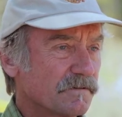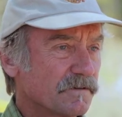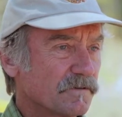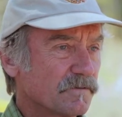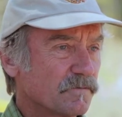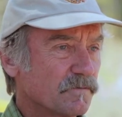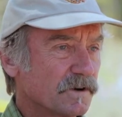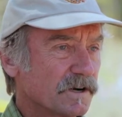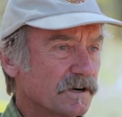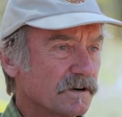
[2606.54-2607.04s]

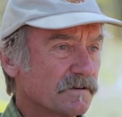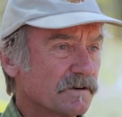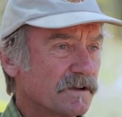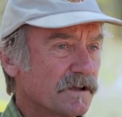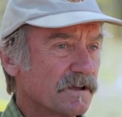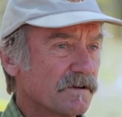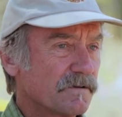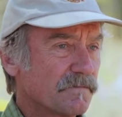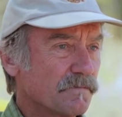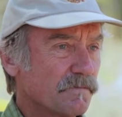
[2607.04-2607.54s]
where
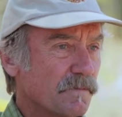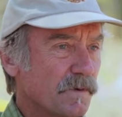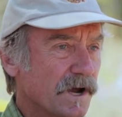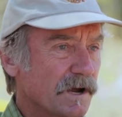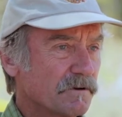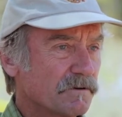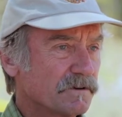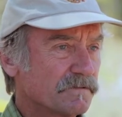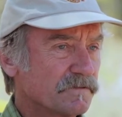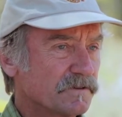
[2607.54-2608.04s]

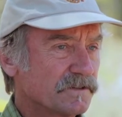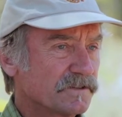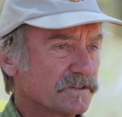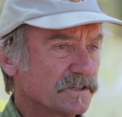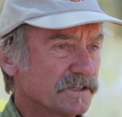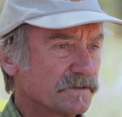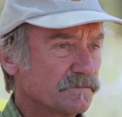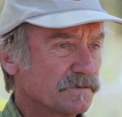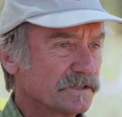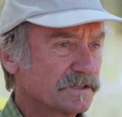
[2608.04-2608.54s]

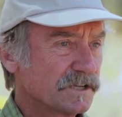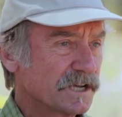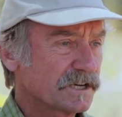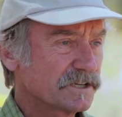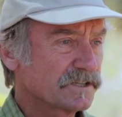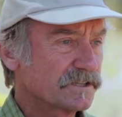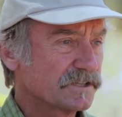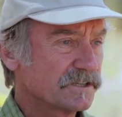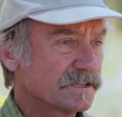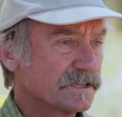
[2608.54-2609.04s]
biodiversity
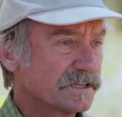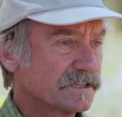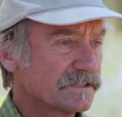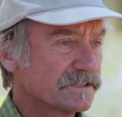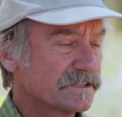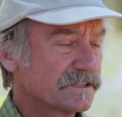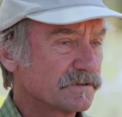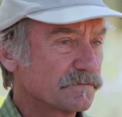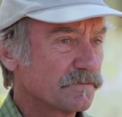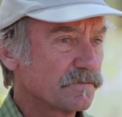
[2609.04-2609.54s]
protection
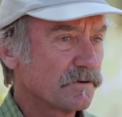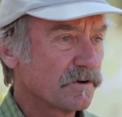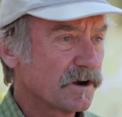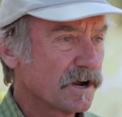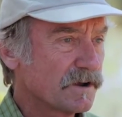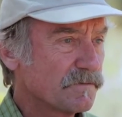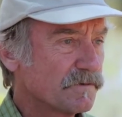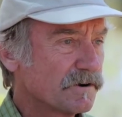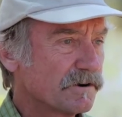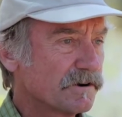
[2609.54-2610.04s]
is the
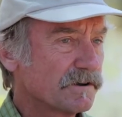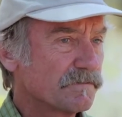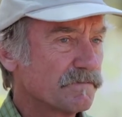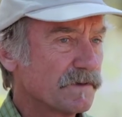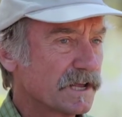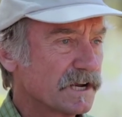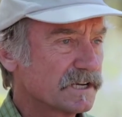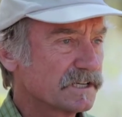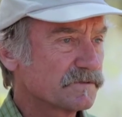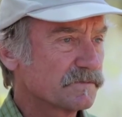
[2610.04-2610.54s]
primary
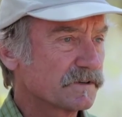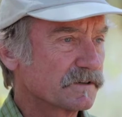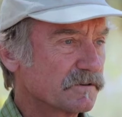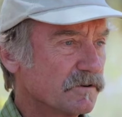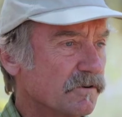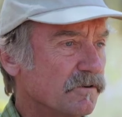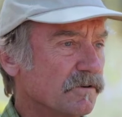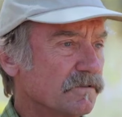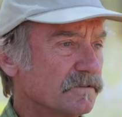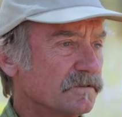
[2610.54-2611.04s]
management
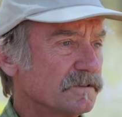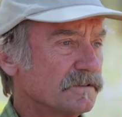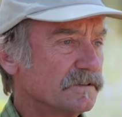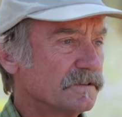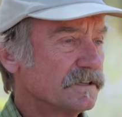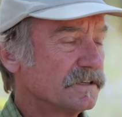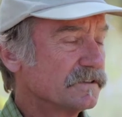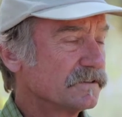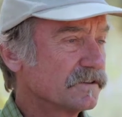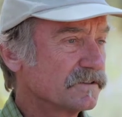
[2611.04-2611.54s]
goal.
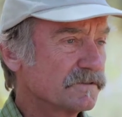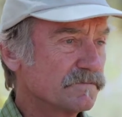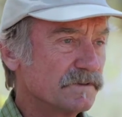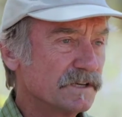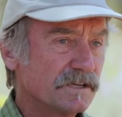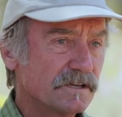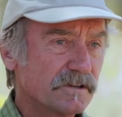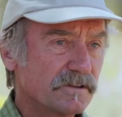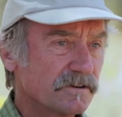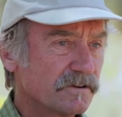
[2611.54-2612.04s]
Doesn't
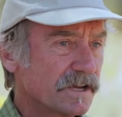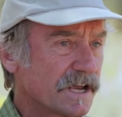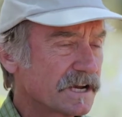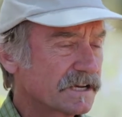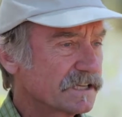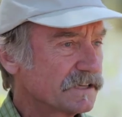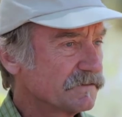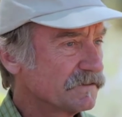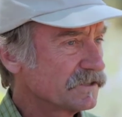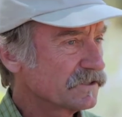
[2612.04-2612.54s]
mean other
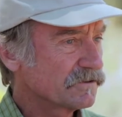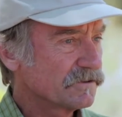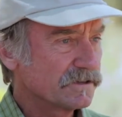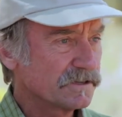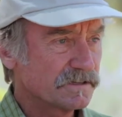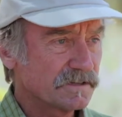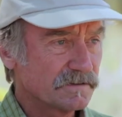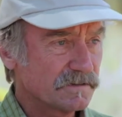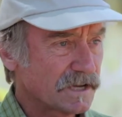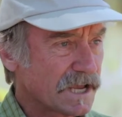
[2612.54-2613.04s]
activities
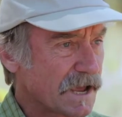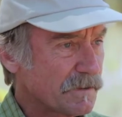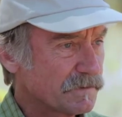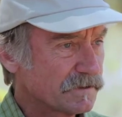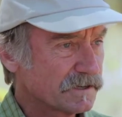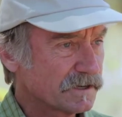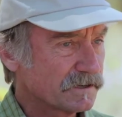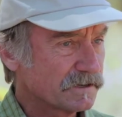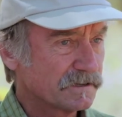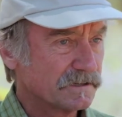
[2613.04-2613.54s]
couldn't happen
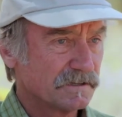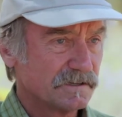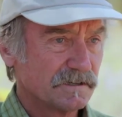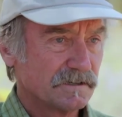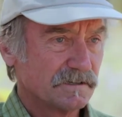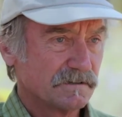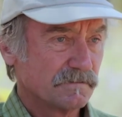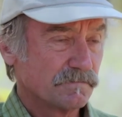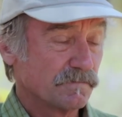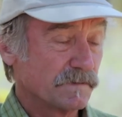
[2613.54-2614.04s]
there.
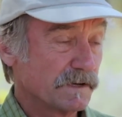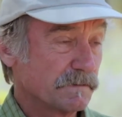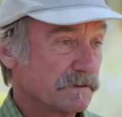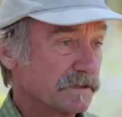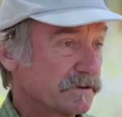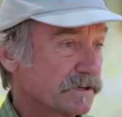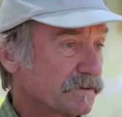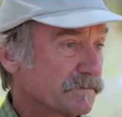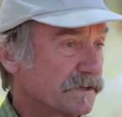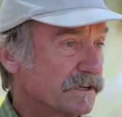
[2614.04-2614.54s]
Maybe
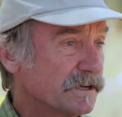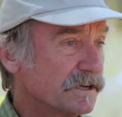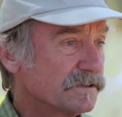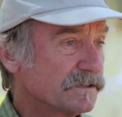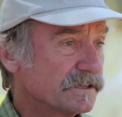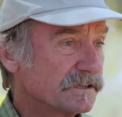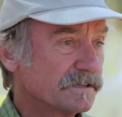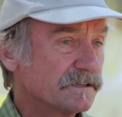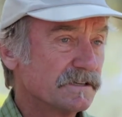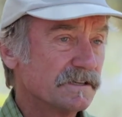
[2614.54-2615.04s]
there could be
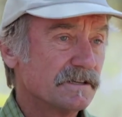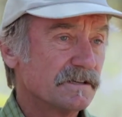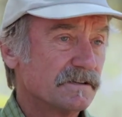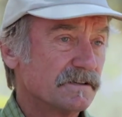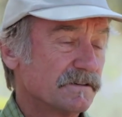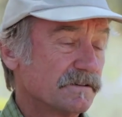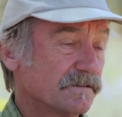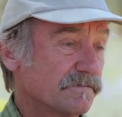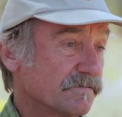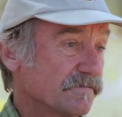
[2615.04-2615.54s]
hunting,
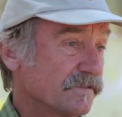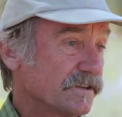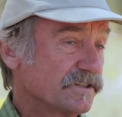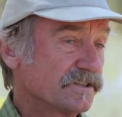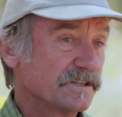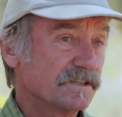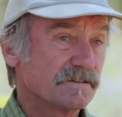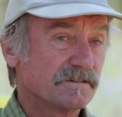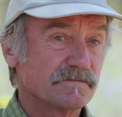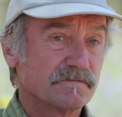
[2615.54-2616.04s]

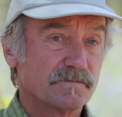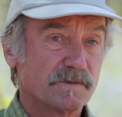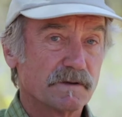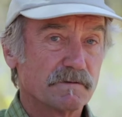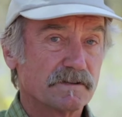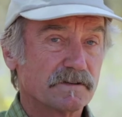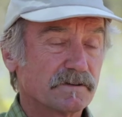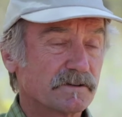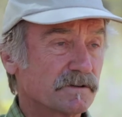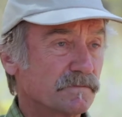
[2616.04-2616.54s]
fishing, maybe
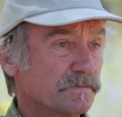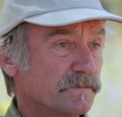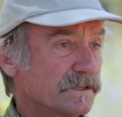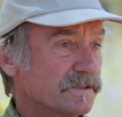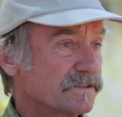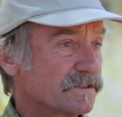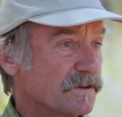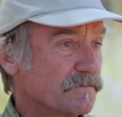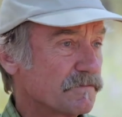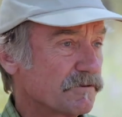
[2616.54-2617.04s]
there could be
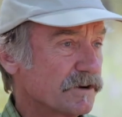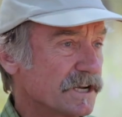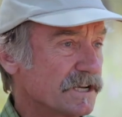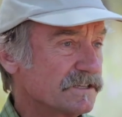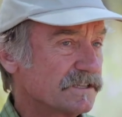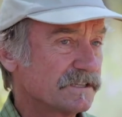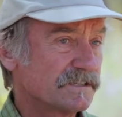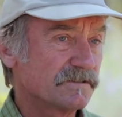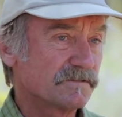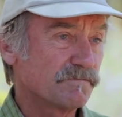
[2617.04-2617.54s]
some
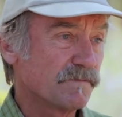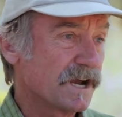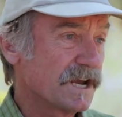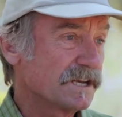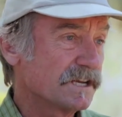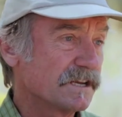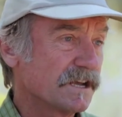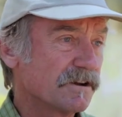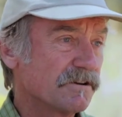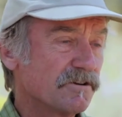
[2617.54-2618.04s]
grazing,
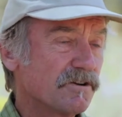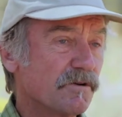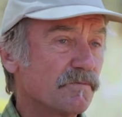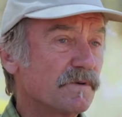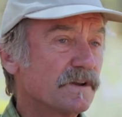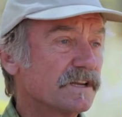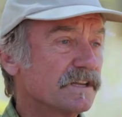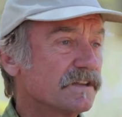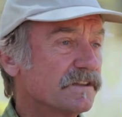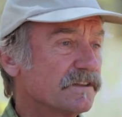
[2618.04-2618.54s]
mining, I don't know.
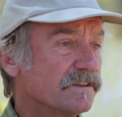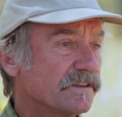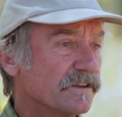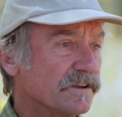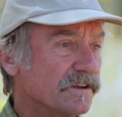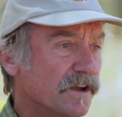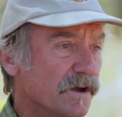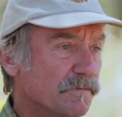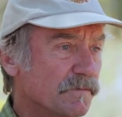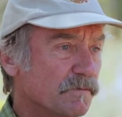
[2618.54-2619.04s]
But the
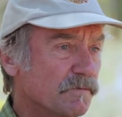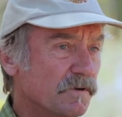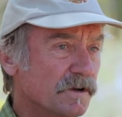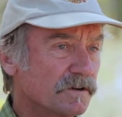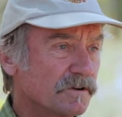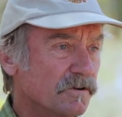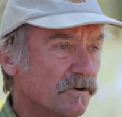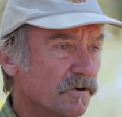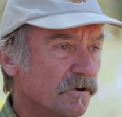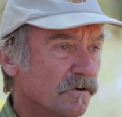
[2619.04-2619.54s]
number one
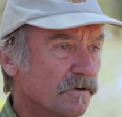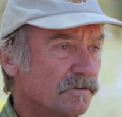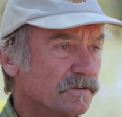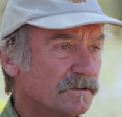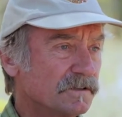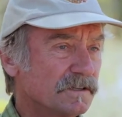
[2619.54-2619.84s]
goal